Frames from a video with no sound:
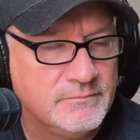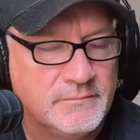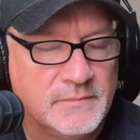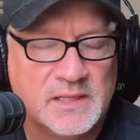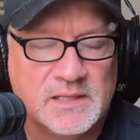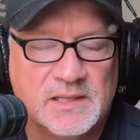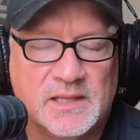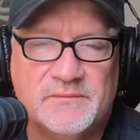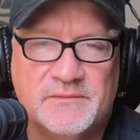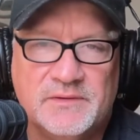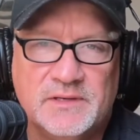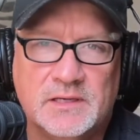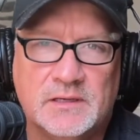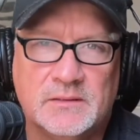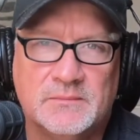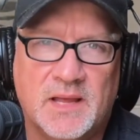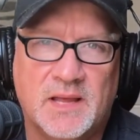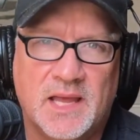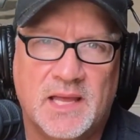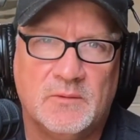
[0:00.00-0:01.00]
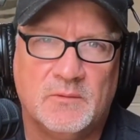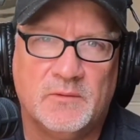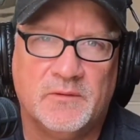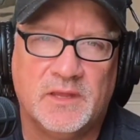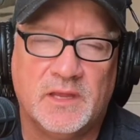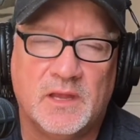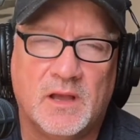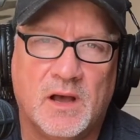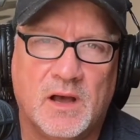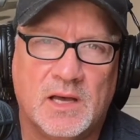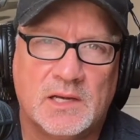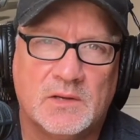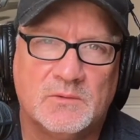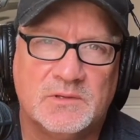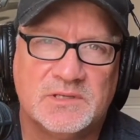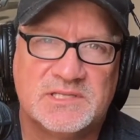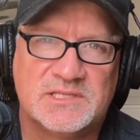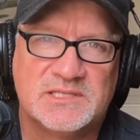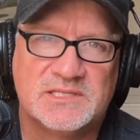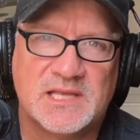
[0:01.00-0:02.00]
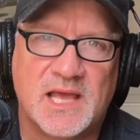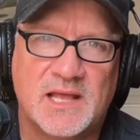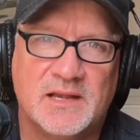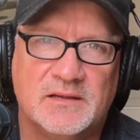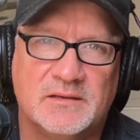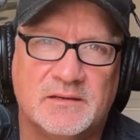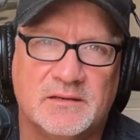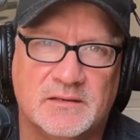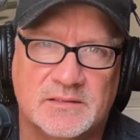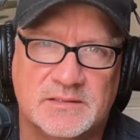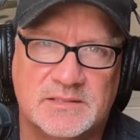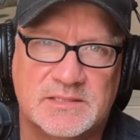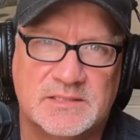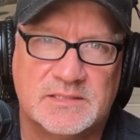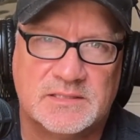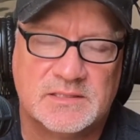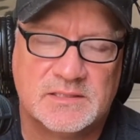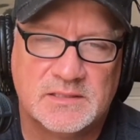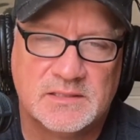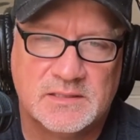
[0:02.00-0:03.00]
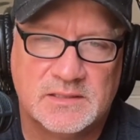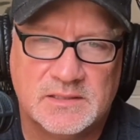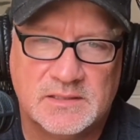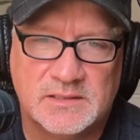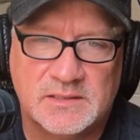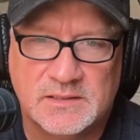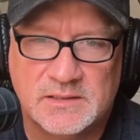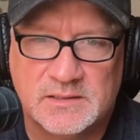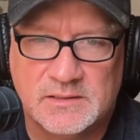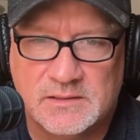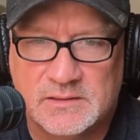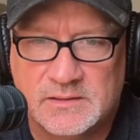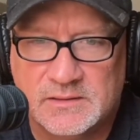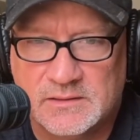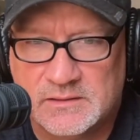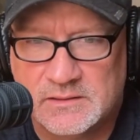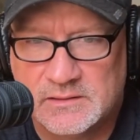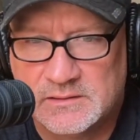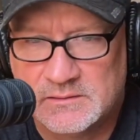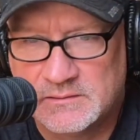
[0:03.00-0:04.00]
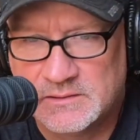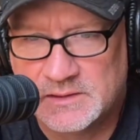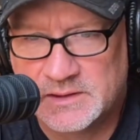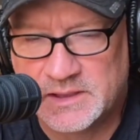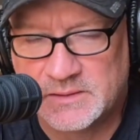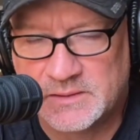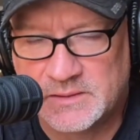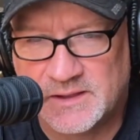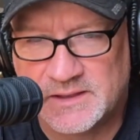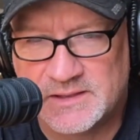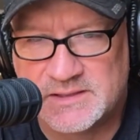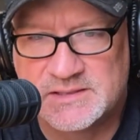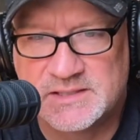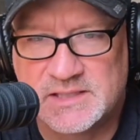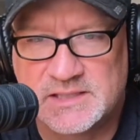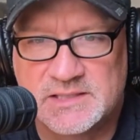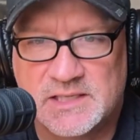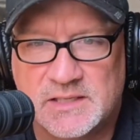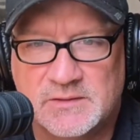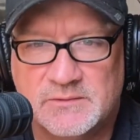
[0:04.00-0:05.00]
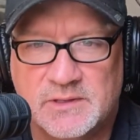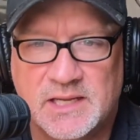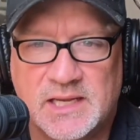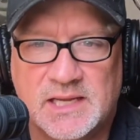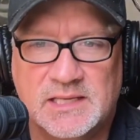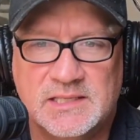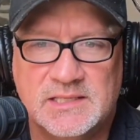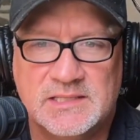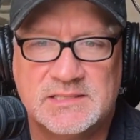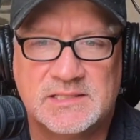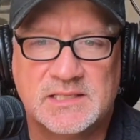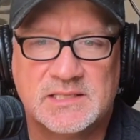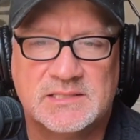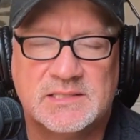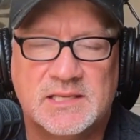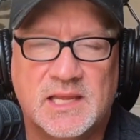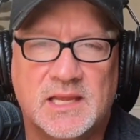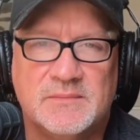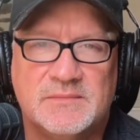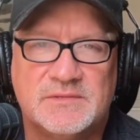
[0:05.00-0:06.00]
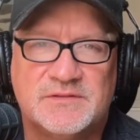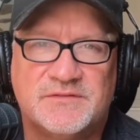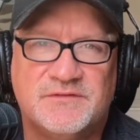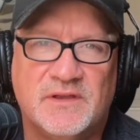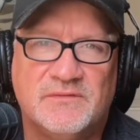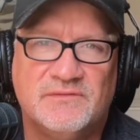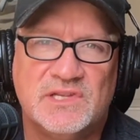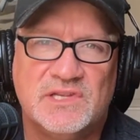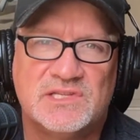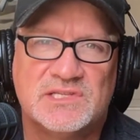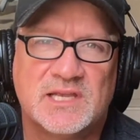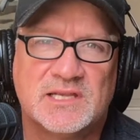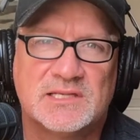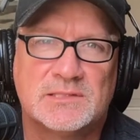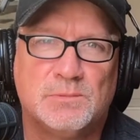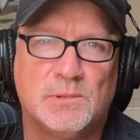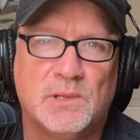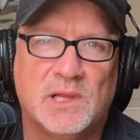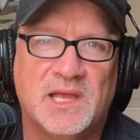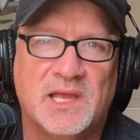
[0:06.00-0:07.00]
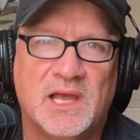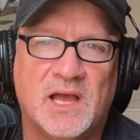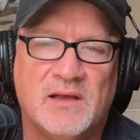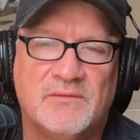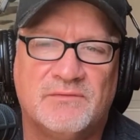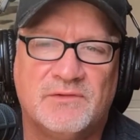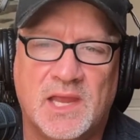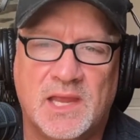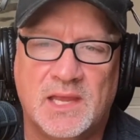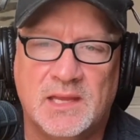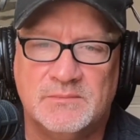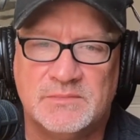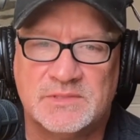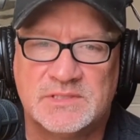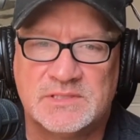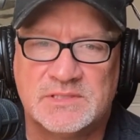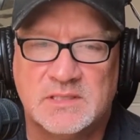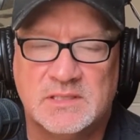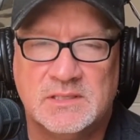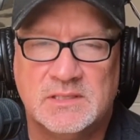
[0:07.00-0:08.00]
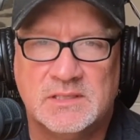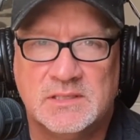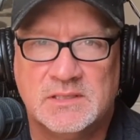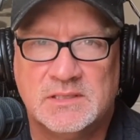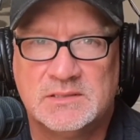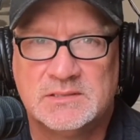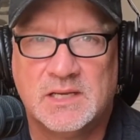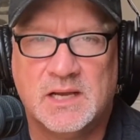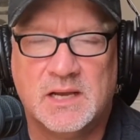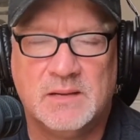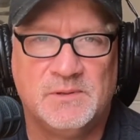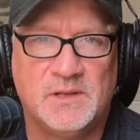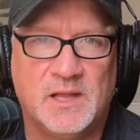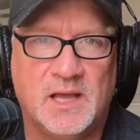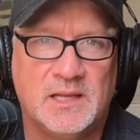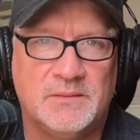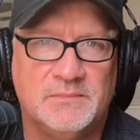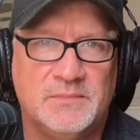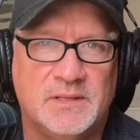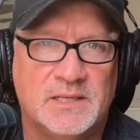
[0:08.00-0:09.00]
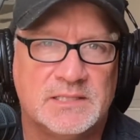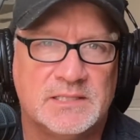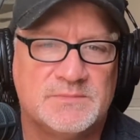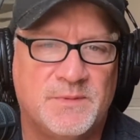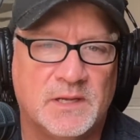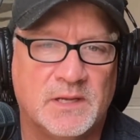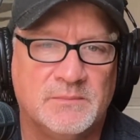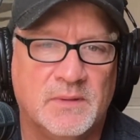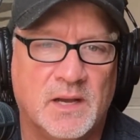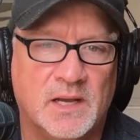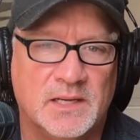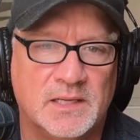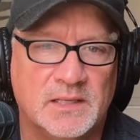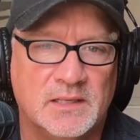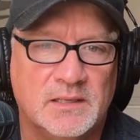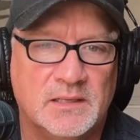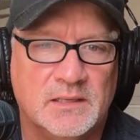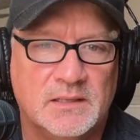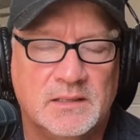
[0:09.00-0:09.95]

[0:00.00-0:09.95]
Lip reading: 11-year man with the Ottawa Senators. What did he play? 686 games, 56 playoff games, top line minutes, big money.